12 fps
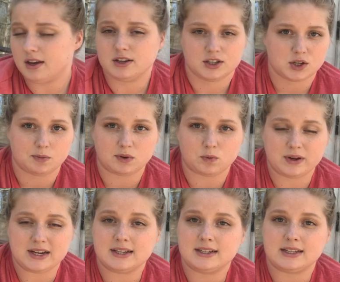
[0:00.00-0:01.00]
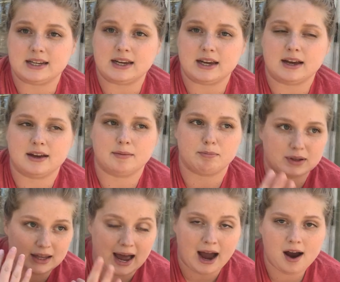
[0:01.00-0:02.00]
So when we see
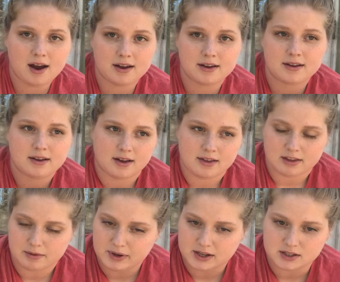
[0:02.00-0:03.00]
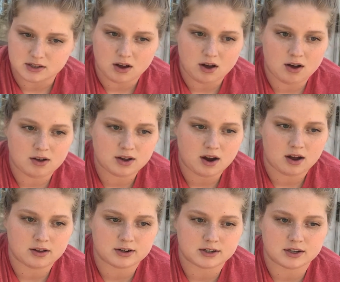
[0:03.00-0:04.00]
black, that means all the
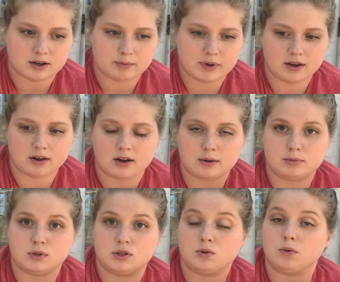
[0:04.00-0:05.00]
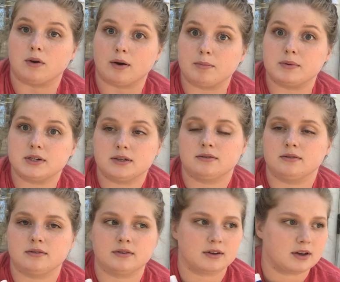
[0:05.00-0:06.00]
colors are being absorbed.
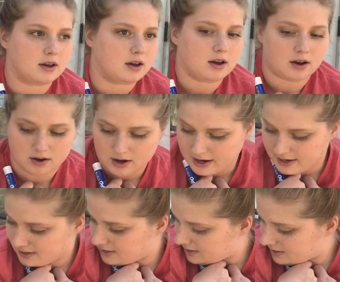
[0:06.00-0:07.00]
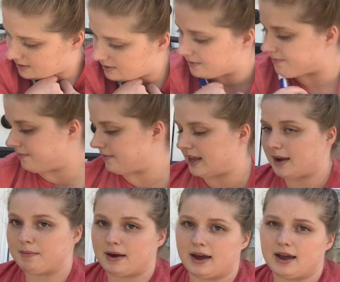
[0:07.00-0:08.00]
All right, like
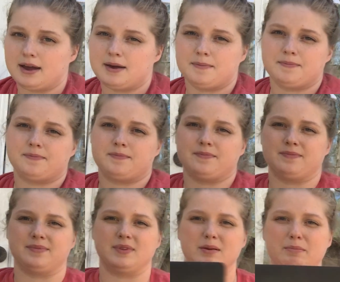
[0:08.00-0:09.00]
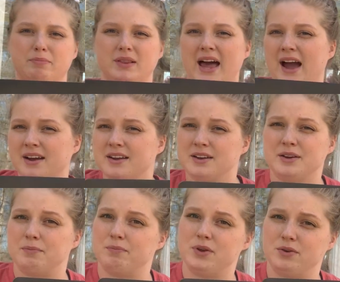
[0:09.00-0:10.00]
my black
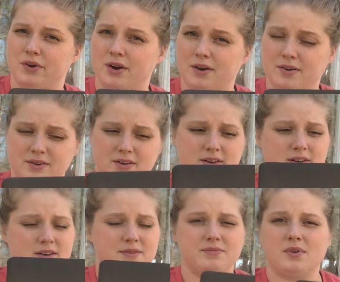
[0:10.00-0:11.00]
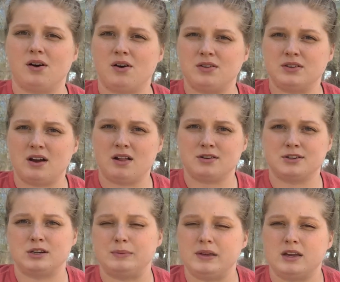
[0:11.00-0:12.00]
computer. All the
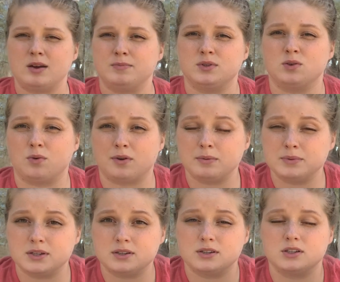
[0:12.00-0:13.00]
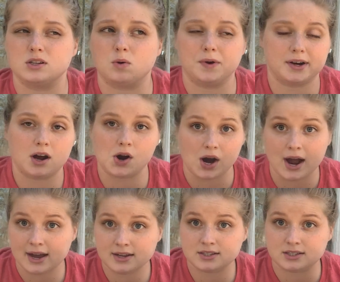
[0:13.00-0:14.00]
colors are being absorbed, so what our
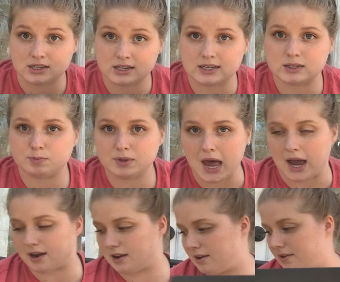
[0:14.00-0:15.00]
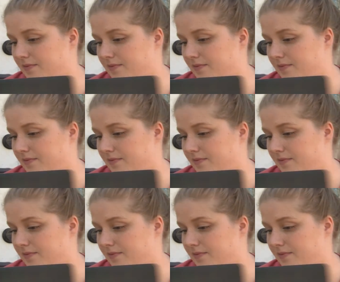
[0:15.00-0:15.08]
eyes see is black.